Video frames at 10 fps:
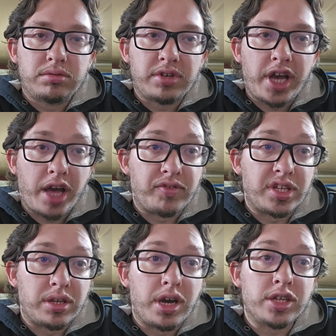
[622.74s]
having
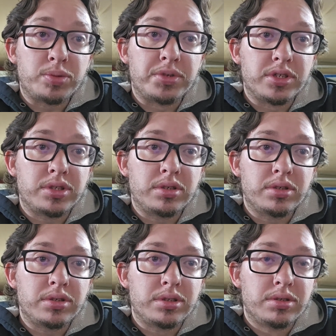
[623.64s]
the notch
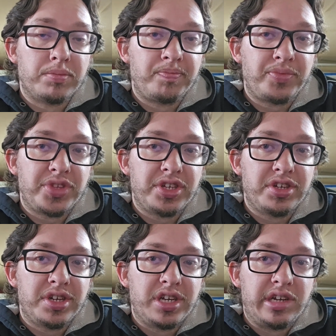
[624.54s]
pistons.
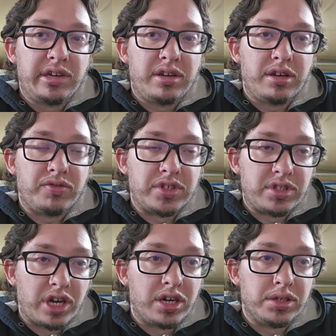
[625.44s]
If it
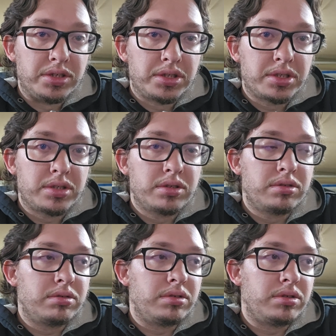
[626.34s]
does,
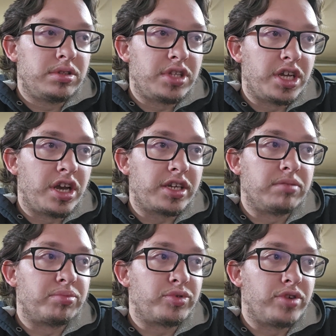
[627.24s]
then I
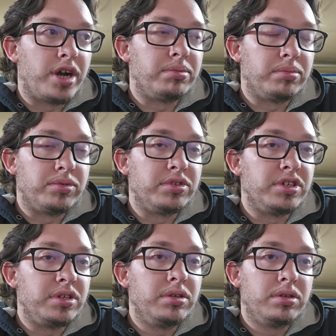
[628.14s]
can
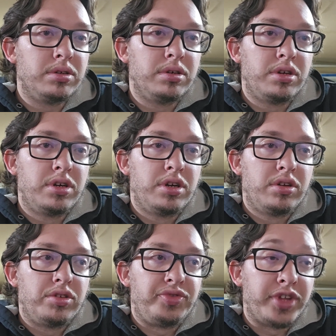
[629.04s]
probably
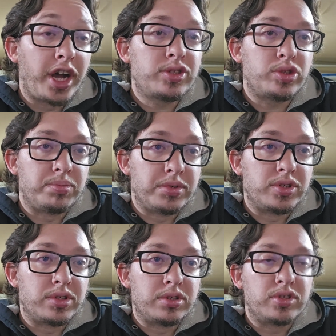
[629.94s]
notch the
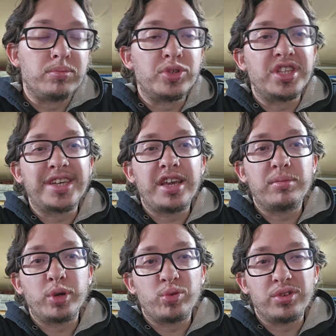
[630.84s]
pistons and put the
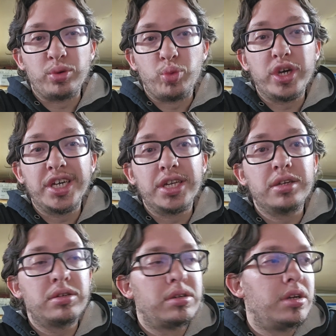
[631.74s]
cam I really want in it.